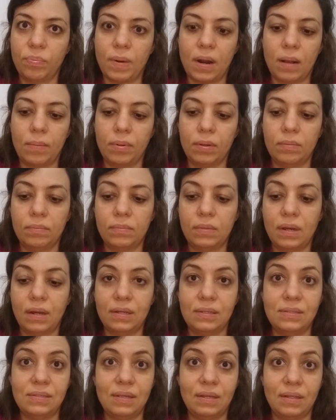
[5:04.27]
problem,
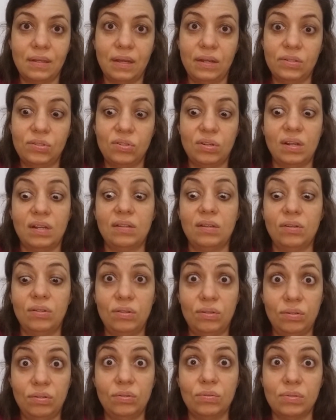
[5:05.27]
I see in the internet that
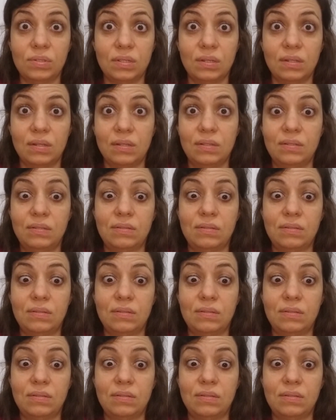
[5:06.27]
they're using this.